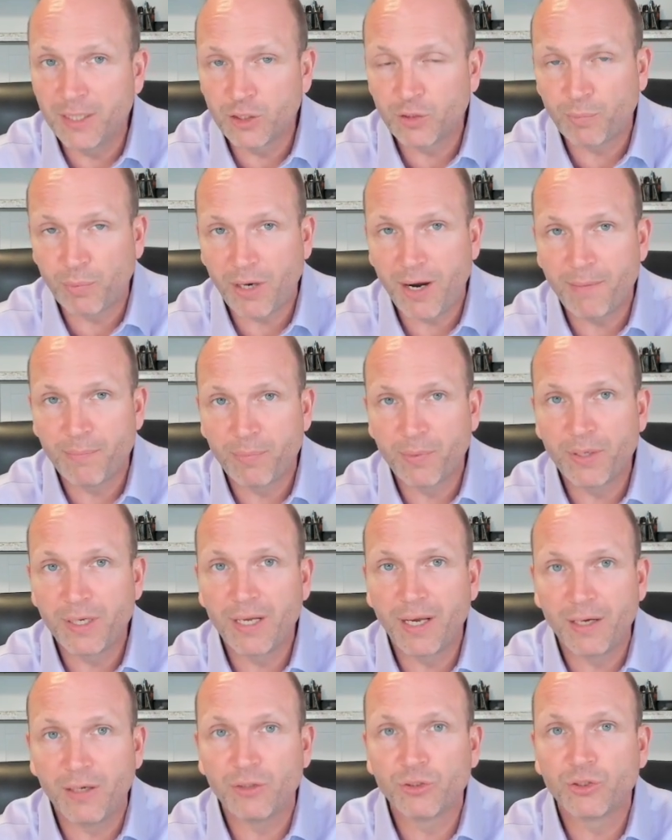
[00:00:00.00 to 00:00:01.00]
property,
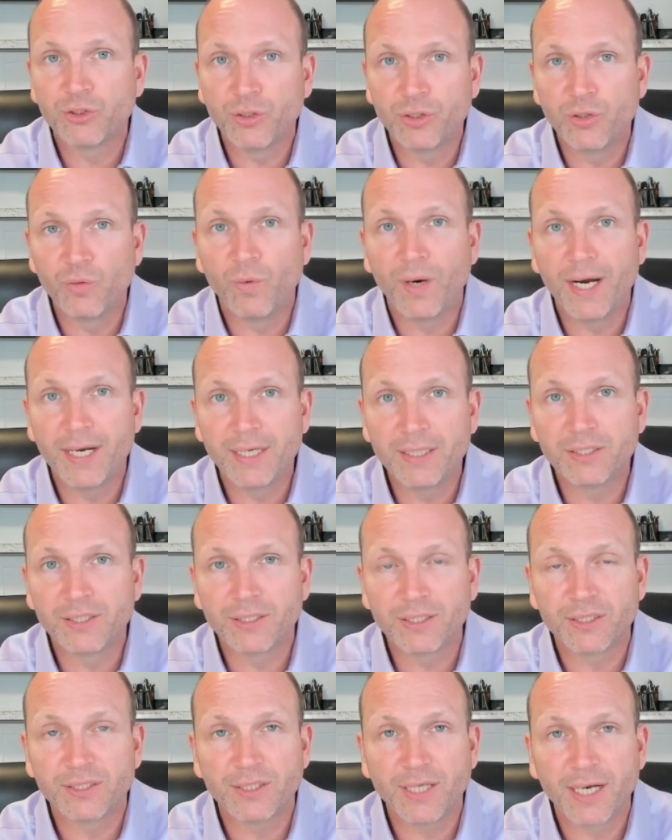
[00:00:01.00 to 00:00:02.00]
and I'll show you why in
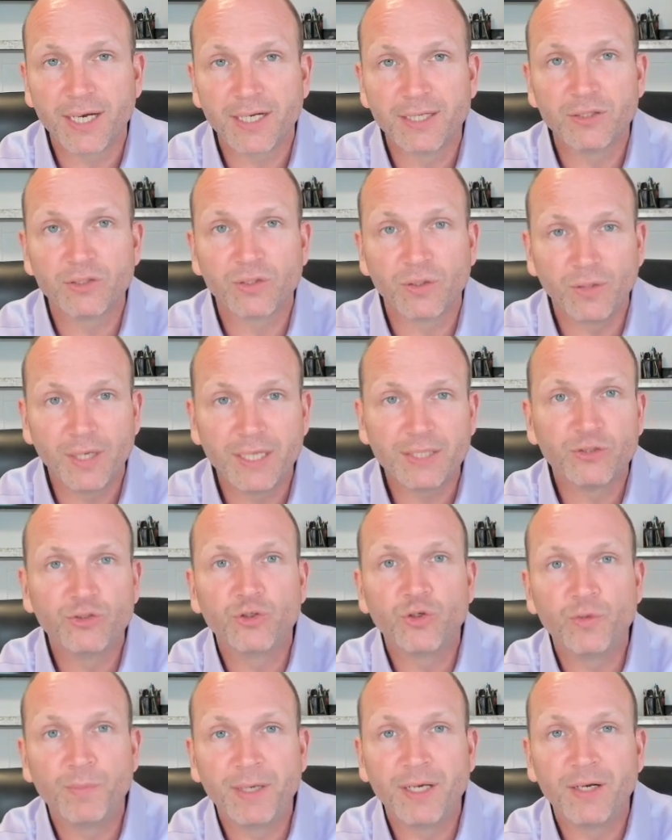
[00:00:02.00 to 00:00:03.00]
just a second. So let's
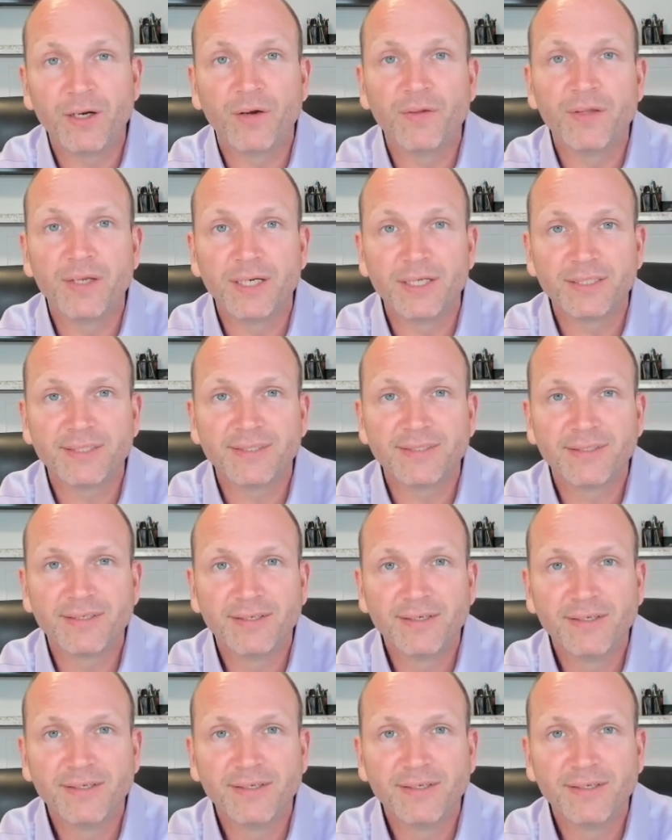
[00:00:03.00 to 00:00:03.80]
zoom in on this.